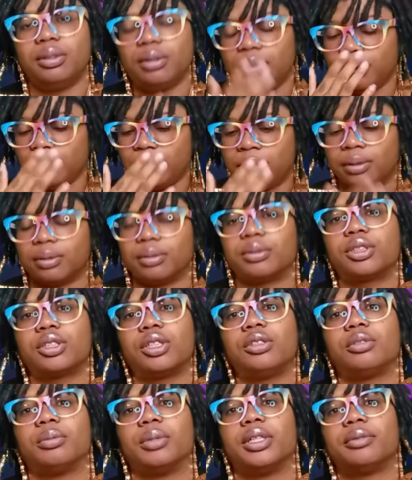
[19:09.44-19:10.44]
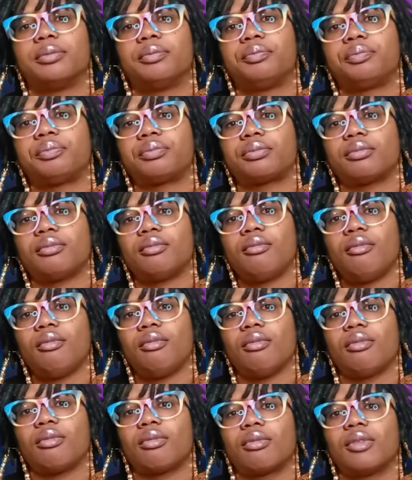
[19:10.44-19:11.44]
Excuse me.
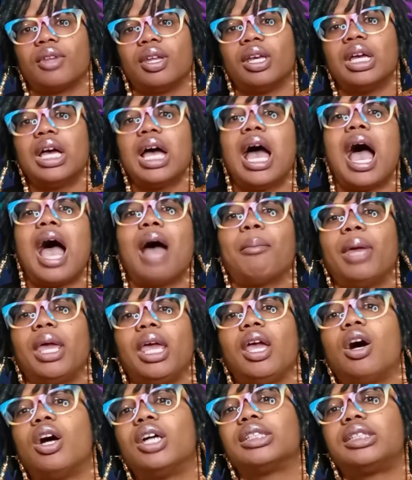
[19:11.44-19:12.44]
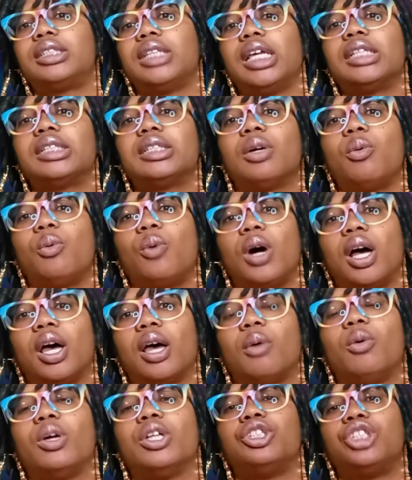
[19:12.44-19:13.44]
I mean, on season
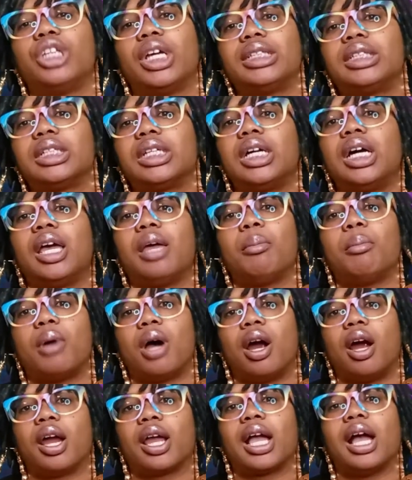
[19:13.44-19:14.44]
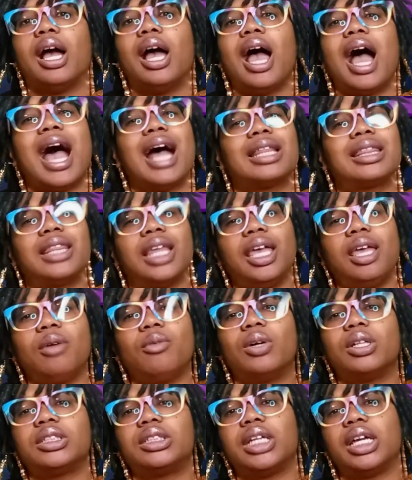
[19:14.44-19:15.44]
one with Jessica and Mark, I think
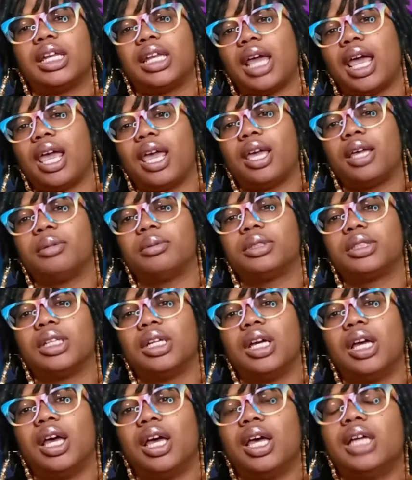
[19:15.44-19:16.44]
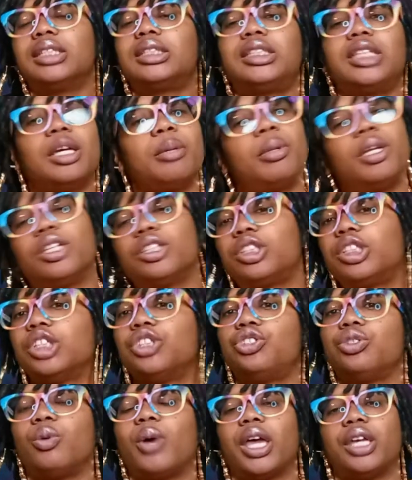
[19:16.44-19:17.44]
was their names Similar
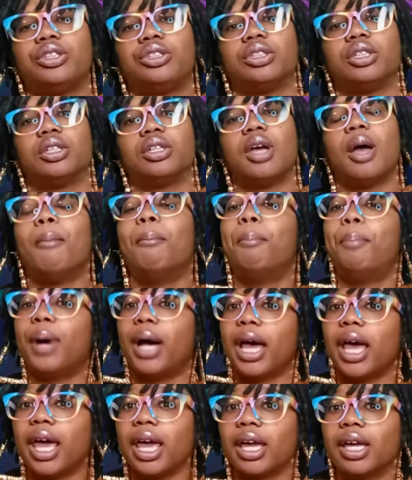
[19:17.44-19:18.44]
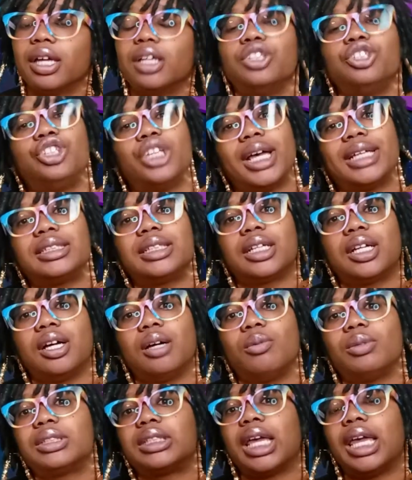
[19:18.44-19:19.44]
situation, but Jessica
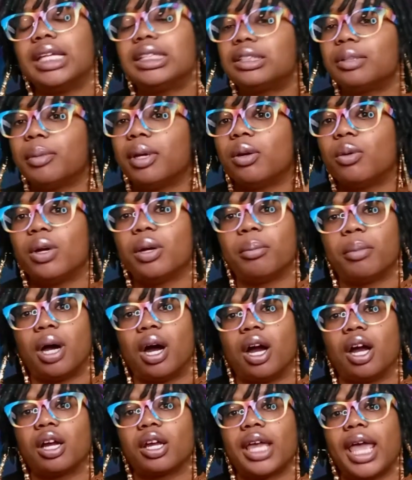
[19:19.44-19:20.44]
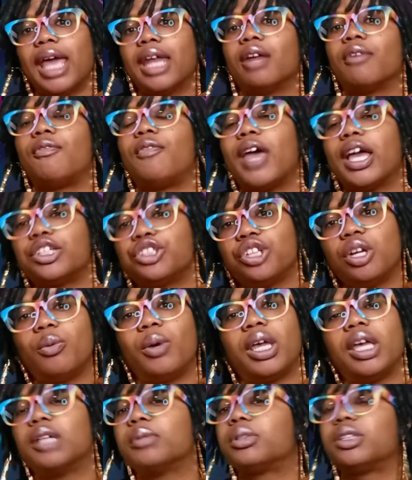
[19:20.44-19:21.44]
was intimate with Mark and affectionate
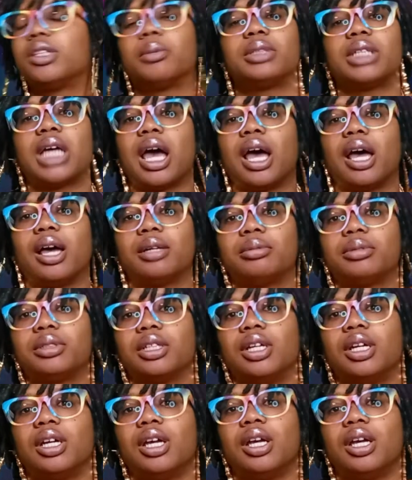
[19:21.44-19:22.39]
with him sometimes.